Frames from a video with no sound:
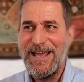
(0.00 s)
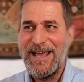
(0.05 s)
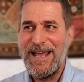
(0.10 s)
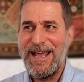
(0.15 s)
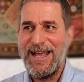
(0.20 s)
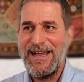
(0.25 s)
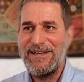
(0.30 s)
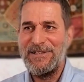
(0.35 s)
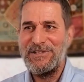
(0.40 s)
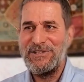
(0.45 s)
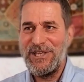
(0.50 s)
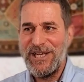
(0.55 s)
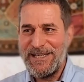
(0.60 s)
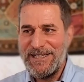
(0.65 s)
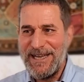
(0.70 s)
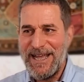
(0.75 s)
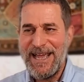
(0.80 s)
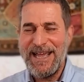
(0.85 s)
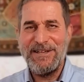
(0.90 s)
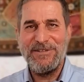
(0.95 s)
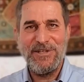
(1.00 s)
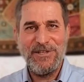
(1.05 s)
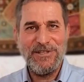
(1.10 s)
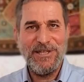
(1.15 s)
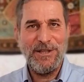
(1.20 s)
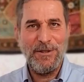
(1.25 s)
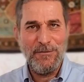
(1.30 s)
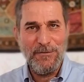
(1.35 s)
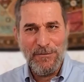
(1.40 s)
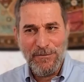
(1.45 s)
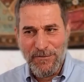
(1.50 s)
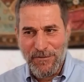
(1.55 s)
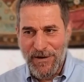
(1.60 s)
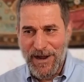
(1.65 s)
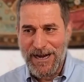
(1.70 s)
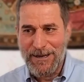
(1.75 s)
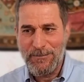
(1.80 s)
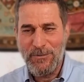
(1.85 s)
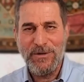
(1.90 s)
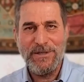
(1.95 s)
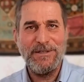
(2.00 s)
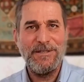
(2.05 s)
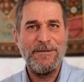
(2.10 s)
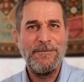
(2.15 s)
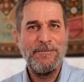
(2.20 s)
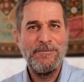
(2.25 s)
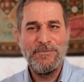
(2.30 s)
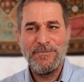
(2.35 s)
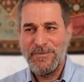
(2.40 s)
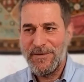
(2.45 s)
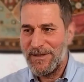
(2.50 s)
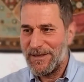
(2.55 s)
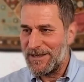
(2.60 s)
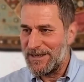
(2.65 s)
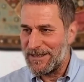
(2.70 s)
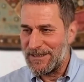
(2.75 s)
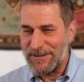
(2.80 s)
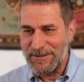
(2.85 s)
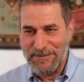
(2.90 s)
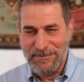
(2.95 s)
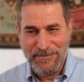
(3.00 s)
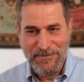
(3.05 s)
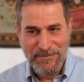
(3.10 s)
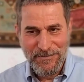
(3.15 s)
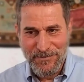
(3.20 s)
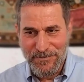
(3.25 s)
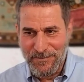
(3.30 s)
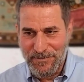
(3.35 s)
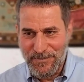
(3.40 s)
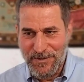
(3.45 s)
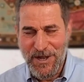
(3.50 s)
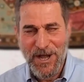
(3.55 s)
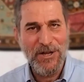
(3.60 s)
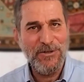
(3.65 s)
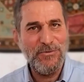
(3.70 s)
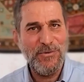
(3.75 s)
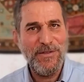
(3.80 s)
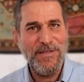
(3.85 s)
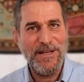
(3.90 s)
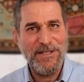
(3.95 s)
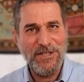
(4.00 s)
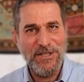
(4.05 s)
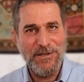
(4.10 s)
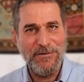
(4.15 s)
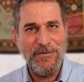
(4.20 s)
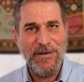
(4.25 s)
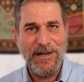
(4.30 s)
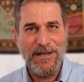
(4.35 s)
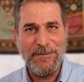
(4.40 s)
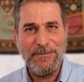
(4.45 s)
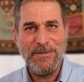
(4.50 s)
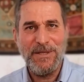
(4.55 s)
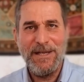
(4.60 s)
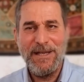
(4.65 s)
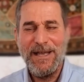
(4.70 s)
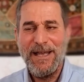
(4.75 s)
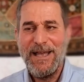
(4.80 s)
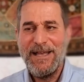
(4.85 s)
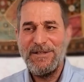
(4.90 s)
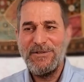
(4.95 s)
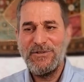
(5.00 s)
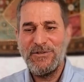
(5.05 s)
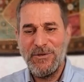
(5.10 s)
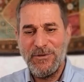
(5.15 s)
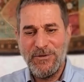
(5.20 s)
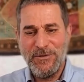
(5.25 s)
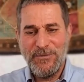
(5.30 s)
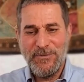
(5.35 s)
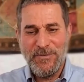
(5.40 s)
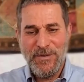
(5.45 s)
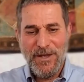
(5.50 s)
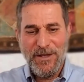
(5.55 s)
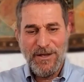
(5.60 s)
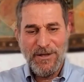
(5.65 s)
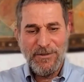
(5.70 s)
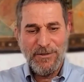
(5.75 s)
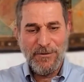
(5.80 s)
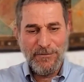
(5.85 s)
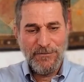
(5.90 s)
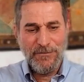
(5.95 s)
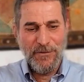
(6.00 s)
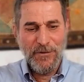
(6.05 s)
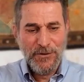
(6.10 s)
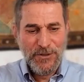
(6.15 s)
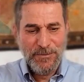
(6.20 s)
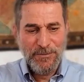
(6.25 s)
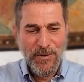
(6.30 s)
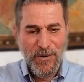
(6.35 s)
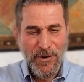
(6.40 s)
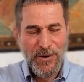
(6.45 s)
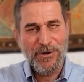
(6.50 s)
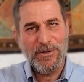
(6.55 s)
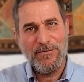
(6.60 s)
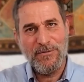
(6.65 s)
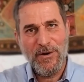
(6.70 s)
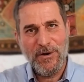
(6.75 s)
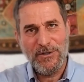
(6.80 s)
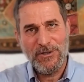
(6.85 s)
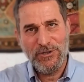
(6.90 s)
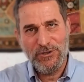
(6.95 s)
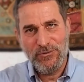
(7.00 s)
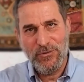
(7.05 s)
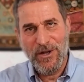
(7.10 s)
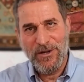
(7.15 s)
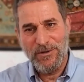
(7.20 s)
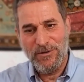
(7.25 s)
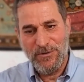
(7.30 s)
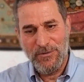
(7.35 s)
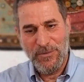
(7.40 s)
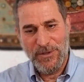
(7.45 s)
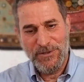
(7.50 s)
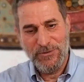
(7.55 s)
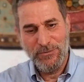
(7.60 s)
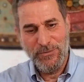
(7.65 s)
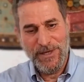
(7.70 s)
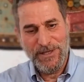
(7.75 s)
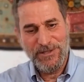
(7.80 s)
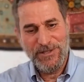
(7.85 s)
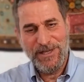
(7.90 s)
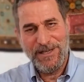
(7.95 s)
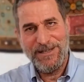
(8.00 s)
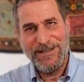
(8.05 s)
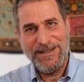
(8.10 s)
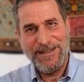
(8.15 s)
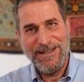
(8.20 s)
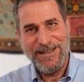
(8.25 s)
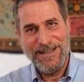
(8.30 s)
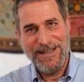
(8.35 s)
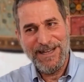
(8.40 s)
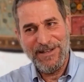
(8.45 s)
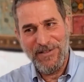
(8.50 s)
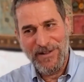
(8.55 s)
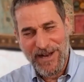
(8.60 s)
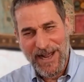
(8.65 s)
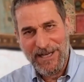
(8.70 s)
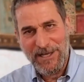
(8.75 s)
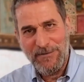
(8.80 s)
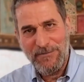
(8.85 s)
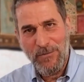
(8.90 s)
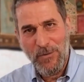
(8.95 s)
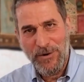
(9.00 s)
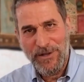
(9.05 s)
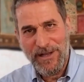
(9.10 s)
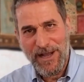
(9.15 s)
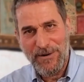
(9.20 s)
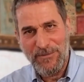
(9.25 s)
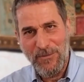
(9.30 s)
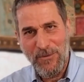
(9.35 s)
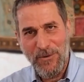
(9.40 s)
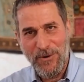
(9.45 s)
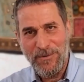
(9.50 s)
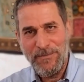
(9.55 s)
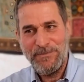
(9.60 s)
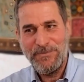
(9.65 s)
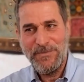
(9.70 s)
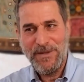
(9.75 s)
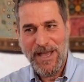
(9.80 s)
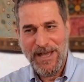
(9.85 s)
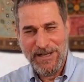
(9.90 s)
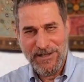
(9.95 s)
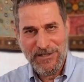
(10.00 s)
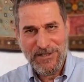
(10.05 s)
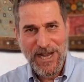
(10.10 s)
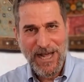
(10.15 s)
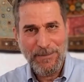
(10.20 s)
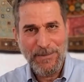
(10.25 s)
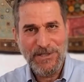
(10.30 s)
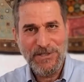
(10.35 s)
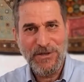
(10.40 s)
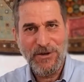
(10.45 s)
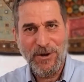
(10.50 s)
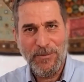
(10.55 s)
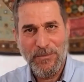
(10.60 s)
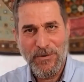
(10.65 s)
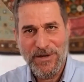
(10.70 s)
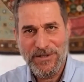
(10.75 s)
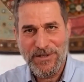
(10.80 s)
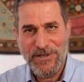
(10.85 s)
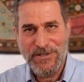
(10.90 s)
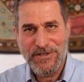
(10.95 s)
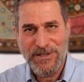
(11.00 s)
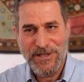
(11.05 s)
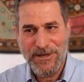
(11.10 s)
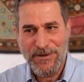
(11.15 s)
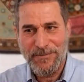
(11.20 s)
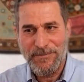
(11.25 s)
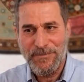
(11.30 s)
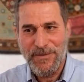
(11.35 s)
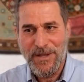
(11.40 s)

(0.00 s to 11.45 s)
And today, to see the vibrant country that's developed. So the first part of our struggle was reaching in the 1948 war and establishing our presence there.